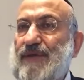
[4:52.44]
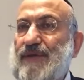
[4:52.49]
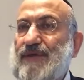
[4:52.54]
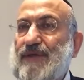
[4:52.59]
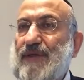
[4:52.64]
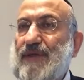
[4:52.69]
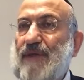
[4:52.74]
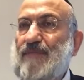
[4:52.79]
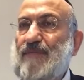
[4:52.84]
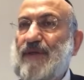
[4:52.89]

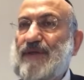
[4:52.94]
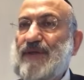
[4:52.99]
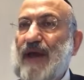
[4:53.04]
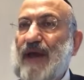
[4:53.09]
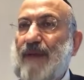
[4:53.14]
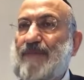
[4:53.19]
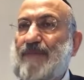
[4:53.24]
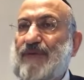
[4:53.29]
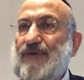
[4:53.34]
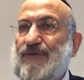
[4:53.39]
Somebody
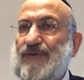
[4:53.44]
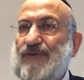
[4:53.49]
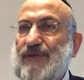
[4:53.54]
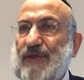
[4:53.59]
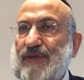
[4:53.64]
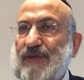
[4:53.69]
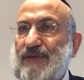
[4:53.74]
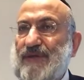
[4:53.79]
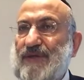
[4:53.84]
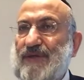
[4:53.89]

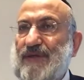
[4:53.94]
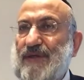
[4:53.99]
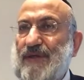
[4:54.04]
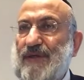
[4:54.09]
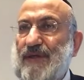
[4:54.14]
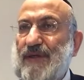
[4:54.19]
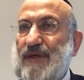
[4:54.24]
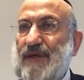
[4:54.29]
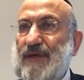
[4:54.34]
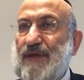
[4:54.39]
appreciates.
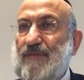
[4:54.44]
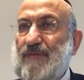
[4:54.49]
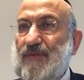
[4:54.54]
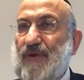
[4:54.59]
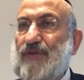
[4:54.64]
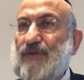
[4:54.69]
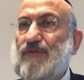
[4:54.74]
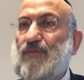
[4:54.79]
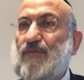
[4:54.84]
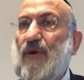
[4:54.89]

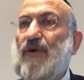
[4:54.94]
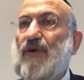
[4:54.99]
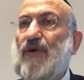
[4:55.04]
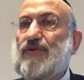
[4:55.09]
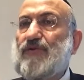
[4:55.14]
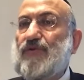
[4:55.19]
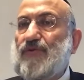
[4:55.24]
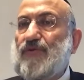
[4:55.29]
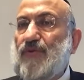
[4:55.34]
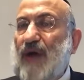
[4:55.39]
Because once
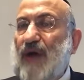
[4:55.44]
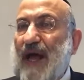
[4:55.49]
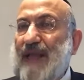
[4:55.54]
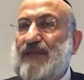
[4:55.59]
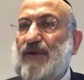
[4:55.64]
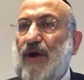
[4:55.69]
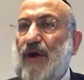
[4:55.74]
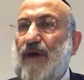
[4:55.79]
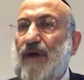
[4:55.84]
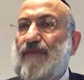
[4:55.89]
you do
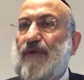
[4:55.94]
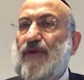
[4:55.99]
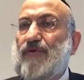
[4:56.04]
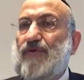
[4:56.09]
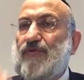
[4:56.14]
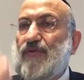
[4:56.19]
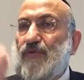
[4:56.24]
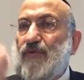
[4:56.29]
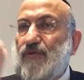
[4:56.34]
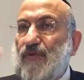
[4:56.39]
hatova,
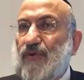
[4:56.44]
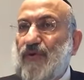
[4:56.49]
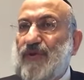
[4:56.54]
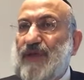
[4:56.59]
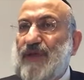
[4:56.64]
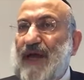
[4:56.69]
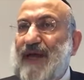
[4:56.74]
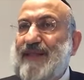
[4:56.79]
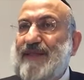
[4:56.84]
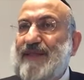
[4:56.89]
you do good
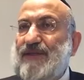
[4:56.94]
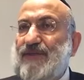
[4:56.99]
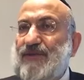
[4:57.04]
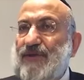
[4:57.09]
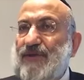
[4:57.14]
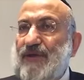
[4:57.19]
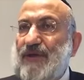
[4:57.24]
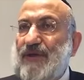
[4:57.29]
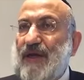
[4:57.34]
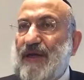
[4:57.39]
and
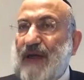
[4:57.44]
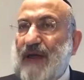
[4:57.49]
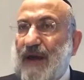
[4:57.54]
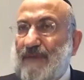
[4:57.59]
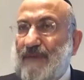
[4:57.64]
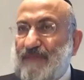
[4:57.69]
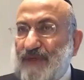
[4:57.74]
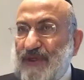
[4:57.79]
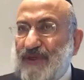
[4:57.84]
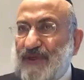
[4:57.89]

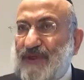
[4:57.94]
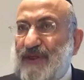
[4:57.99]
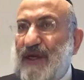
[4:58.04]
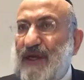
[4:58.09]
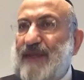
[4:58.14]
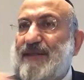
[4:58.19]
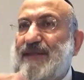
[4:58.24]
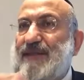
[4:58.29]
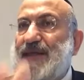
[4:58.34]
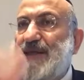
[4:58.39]

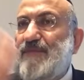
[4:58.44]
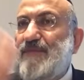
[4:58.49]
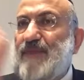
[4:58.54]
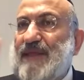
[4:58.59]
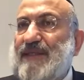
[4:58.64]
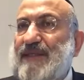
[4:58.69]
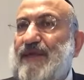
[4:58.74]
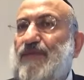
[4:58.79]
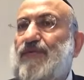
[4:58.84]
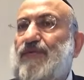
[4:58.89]
appreciates, then it
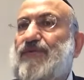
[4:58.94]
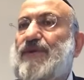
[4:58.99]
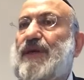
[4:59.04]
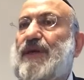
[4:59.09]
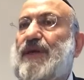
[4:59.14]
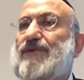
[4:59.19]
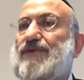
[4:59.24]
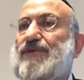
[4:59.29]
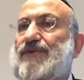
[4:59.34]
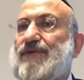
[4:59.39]
makes a good
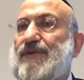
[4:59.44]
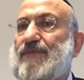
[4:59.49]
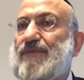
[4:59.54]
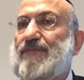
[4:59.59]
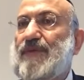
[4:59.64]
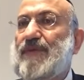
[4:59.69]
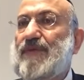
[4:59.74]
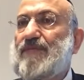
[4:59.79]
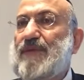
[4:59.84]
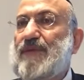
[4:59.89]

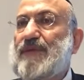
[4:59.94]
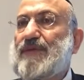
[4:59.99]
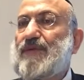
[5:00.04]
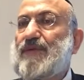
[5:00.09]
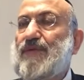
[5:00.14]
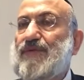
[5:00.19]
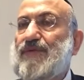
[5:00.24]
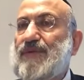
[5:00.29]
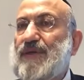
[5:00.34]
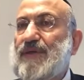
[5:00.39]
relationship, makes
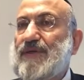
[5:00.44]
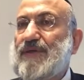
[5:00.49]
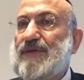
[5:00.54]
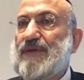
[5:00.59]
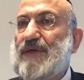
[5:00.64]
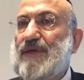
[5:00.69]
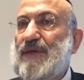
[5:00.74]
good things.